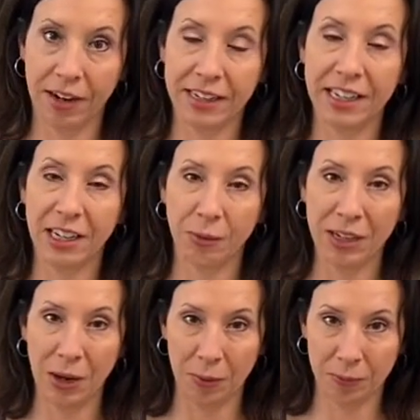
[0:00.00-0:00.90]
Ready? Here
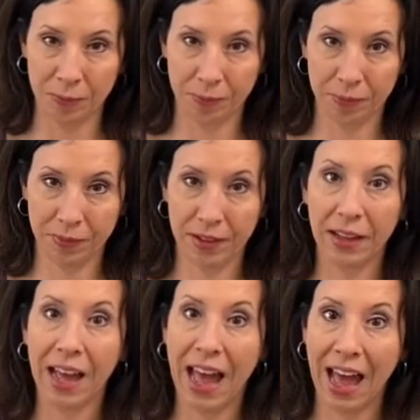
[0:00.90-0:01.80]
we go.
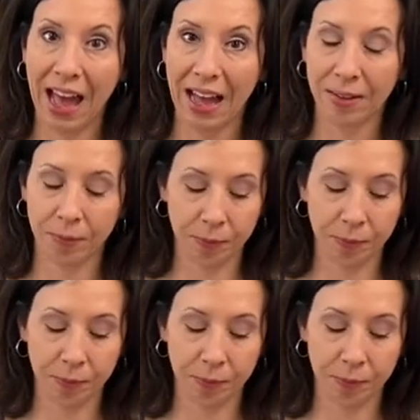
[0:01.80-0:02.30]
Ah.